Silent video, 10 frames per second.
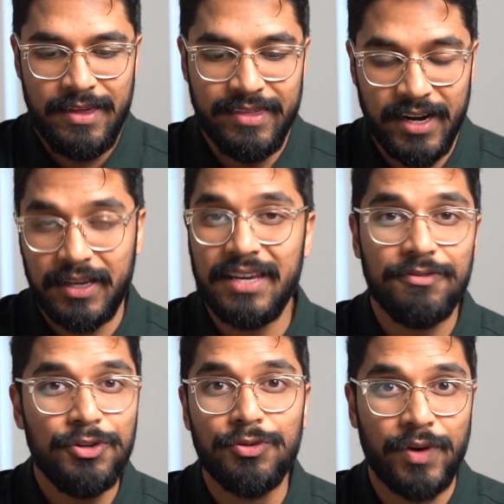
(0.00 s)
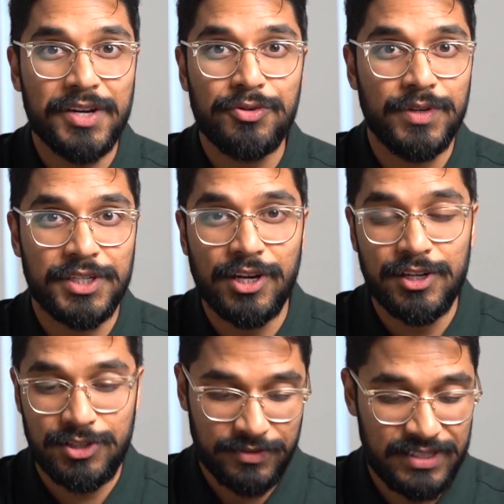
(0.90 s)
that are giving you rental
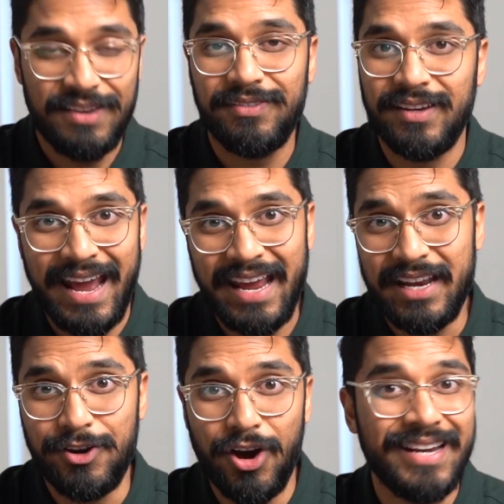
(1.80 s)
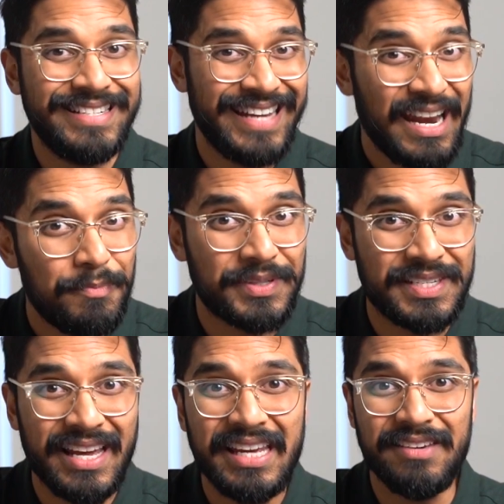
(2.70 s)
returns of 7, 8, 9,
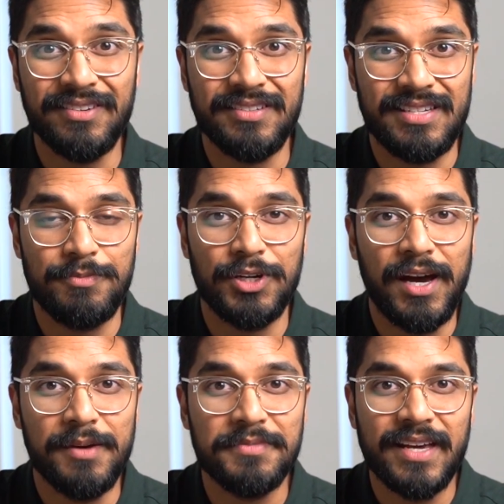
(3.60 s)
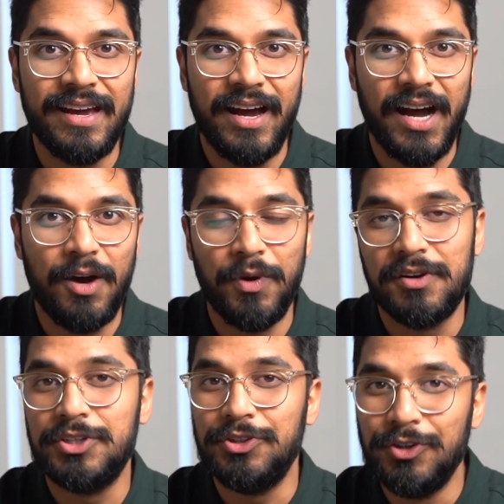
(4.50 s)
10% even sometimes.
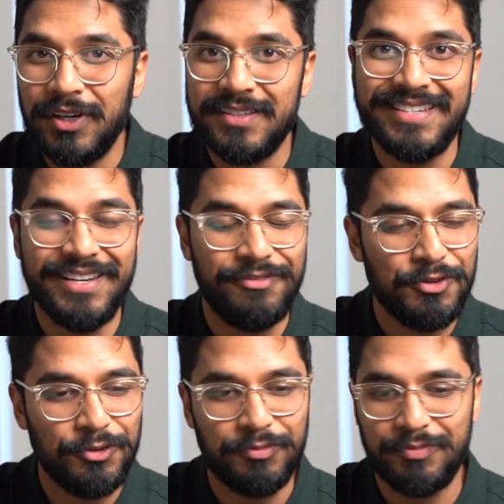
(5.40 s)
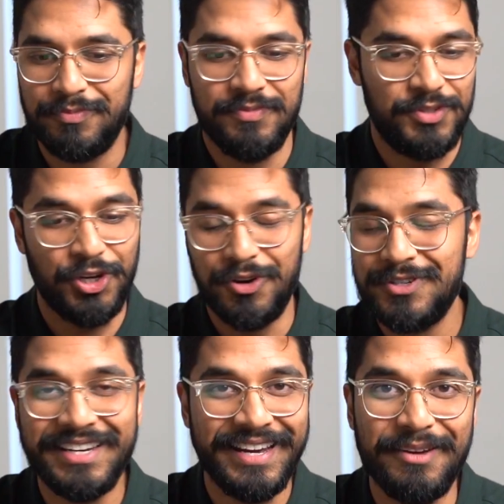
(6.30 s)
Whereas units, if you've
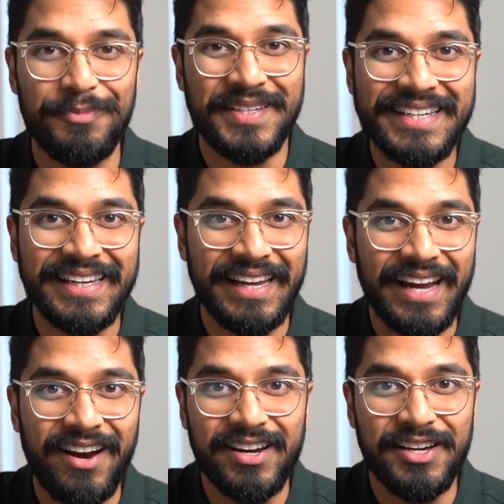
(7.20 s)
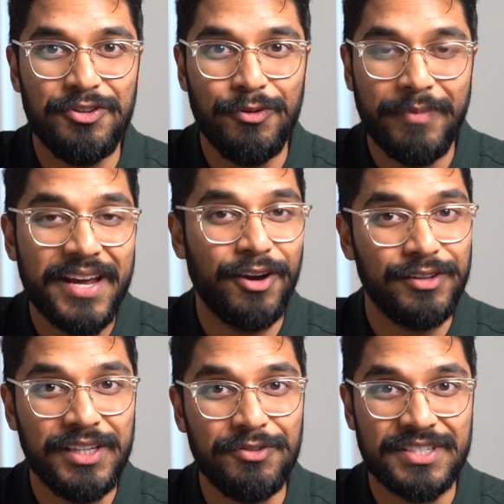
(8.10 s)
chosen it in a particular area, you may
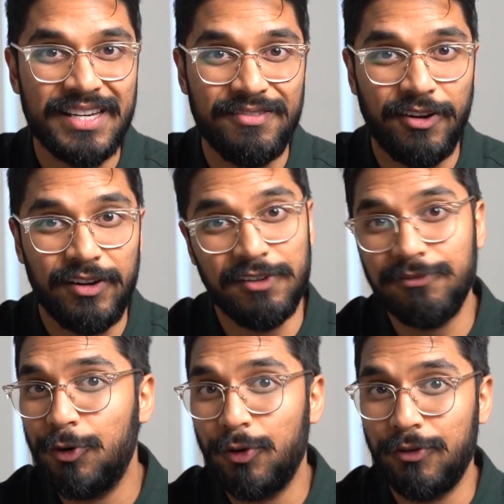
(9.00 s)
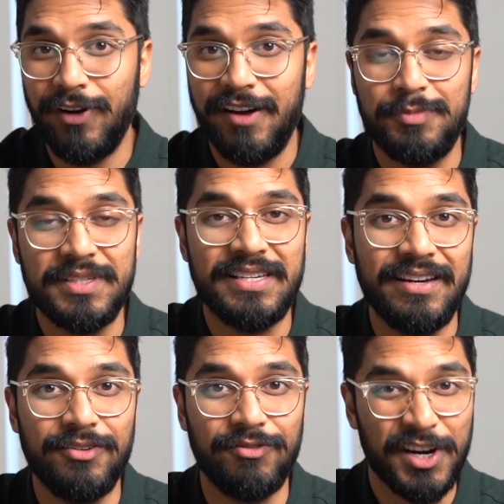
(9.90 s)
only receive only a 4 or 5%
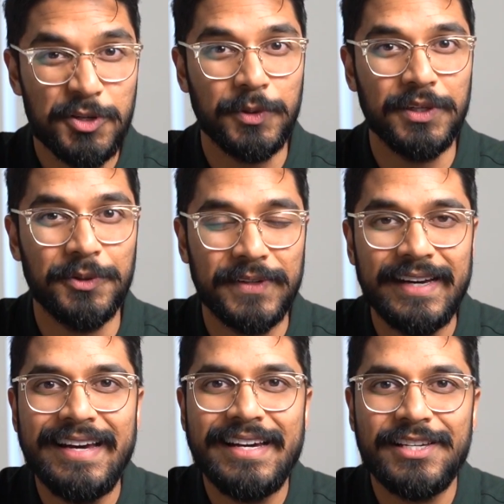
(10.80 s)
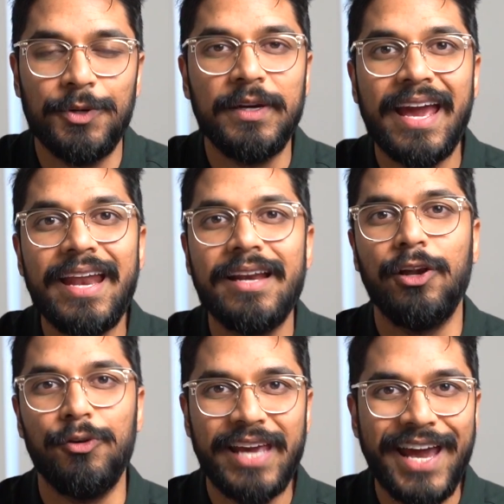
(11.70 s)
rental yield. So again,
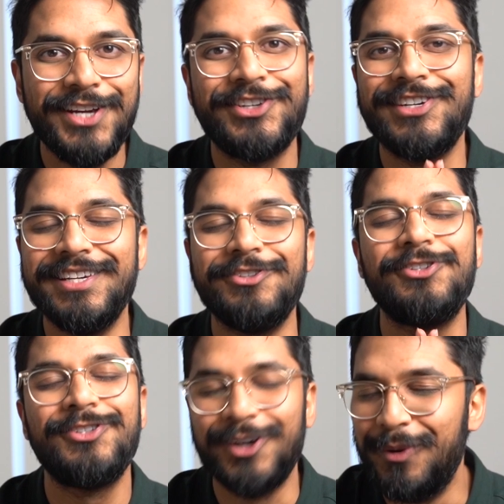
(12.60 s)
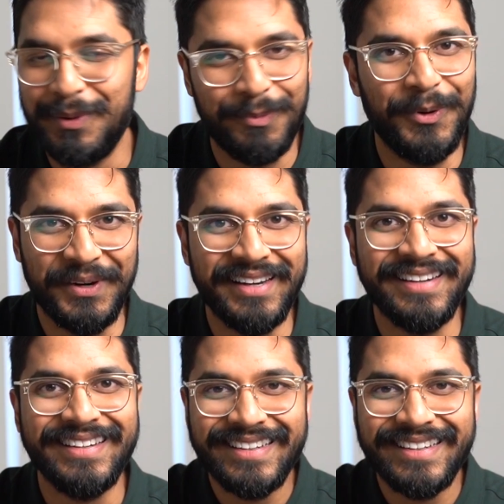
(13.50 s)
location is so important.